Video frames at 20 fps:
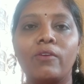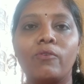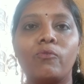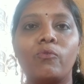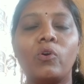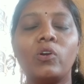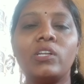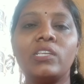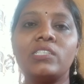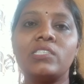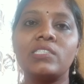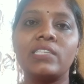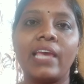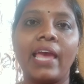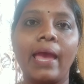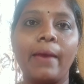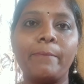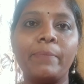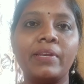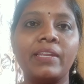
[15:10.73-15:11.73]
What is
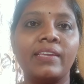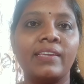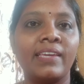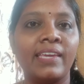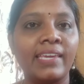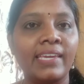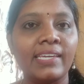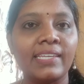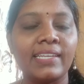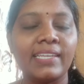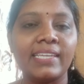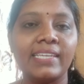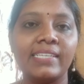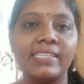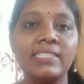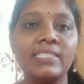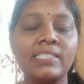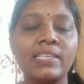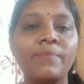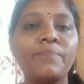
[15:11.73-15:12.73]
happening here
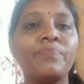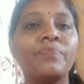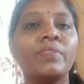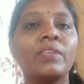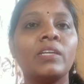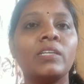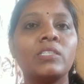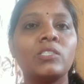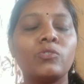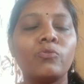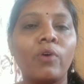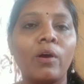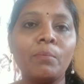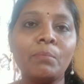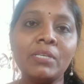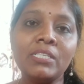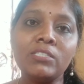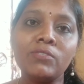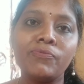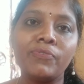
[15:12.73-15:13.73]
is
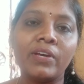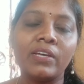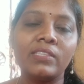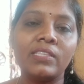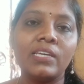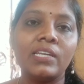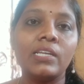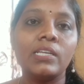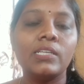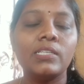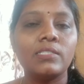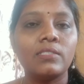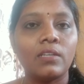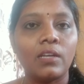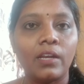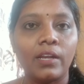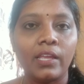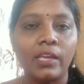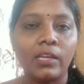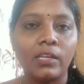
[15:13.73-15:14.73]
Swami's father is
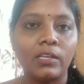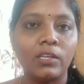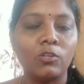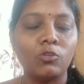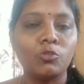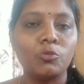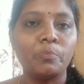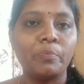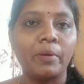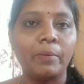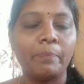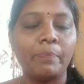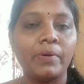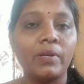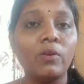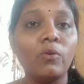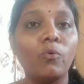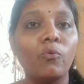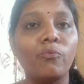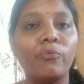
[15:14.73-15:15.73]
reading
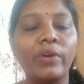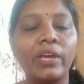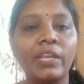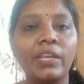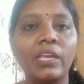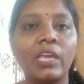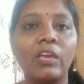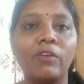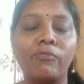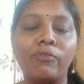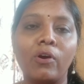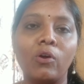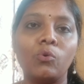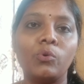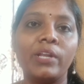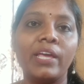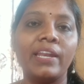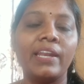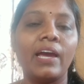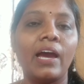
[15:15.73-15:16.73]
newspaper where he
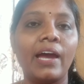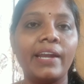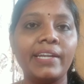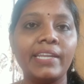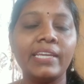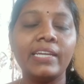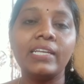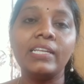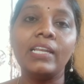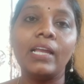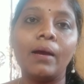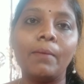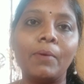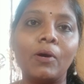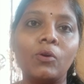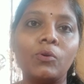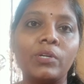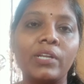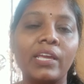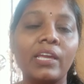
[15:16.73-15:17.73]
found an article
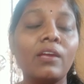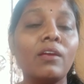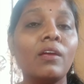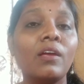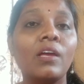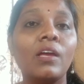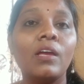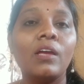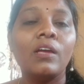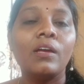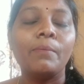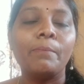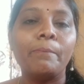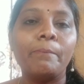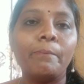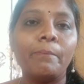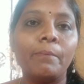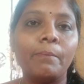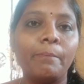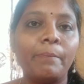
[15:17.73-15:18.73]
about a
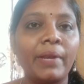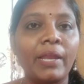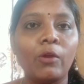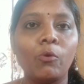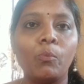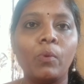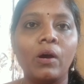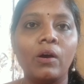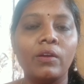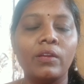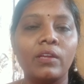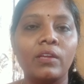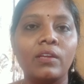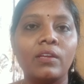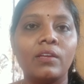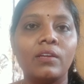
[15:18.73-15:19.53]
brave boy.